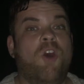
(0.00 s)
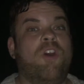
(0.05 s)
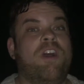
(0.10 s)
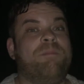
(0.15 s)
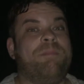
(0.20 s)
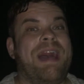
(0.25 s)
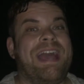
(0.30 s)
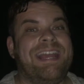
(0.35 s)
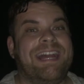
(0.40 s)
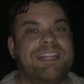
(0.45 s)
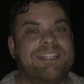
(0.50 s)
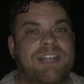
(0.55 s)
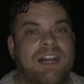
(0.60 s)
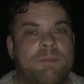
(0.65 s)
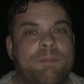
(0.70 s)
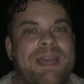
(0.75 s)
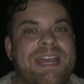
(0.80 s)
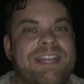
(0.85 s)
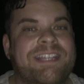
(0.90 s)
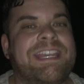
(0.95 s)
Oh, am I
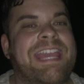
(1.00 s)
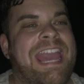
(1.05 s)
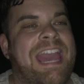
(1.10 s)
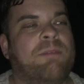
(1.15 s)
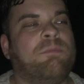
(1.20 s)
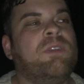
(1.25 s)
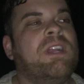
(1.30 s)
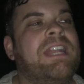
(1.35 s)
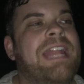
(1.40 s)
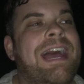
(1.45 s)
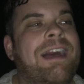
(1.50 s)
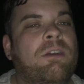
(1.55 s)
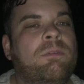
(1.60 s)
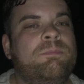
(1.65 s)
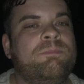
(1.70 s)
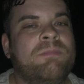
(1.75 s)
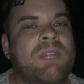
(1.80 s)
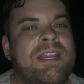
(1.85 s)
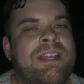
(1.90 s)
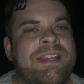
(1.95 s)
on camera now?
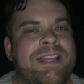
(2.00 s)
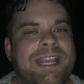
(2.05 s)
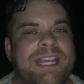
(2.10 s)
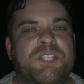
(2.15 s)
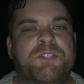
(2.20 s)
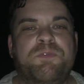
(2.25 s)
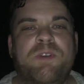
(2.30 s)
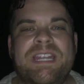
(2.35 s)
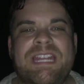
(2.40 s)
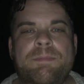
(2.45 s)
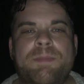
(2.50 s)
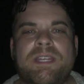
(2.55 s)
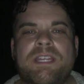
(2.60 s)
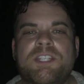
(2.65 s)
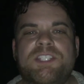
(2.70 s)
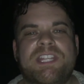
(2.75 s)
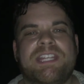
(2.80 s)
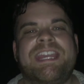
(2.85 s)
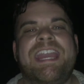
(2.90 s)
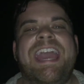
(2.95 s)
It's funny
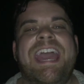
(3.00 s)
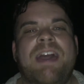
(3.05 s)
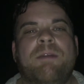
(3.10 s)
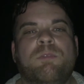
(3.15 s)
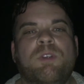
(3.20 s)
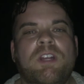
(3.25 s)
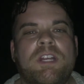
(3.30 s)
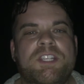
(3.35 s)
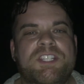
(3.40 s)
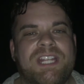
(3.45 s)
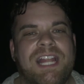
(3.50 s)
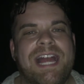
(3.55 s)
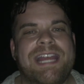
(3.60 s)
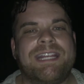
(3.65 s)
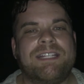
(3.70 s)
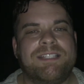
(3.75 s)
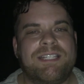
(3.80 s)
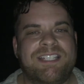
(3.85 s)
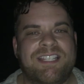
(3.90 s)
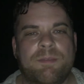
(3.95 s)
because the camera is
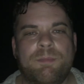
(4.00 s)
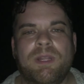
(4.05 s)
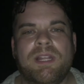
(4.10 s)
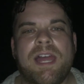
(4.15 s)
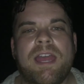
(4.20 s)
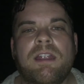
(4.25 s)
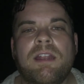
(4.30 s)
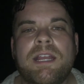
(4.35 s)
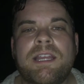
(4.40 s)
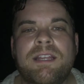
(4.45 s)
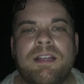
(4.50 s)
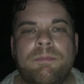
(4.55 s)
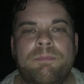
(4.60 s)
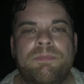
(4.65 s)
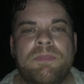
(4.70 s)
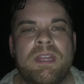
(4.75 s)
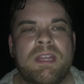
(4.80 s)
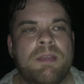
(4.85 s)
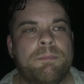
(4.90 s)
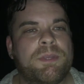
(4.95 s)
like the
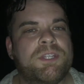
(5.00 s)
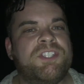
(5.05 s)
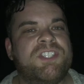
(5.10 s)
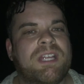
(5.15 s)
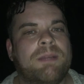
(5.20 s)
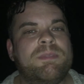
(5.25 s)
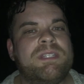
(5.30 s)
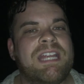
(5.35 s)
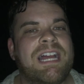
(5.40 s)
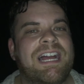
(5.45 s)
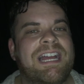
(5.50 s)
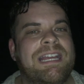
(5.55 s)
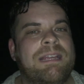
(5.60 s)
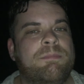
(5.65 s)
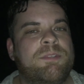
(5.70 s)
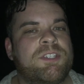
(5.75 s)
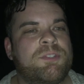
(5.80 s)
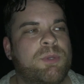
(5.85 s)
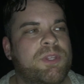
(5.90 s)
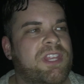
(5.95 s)
simulacrum, but
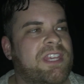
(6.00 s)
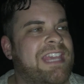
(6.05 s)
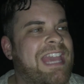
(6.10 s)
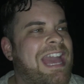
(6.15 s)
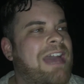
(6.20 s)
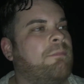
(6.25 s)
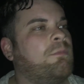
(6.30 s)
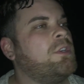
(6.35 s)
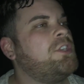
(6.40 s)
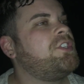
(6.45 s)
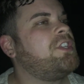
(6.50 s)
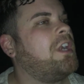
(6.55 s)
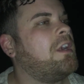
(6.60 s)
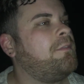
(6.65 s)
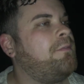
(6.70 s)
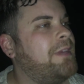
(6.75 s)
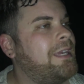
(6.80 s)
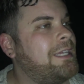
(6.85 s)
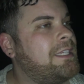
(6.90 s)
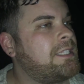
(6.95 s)
sometimes with the cameras in our
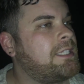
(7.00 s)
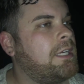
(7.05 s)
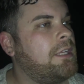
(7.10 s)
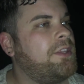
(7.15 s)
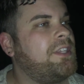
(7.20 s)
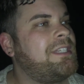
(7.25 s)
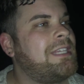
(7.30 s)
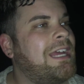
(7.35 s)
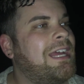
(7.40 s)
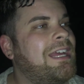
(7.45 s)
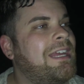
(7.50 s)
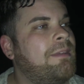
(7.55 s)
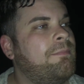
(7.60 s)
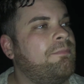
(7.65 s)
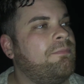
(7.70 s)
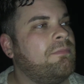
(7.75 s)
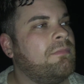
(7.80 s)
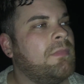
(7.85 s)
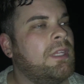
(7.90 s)
face all the time,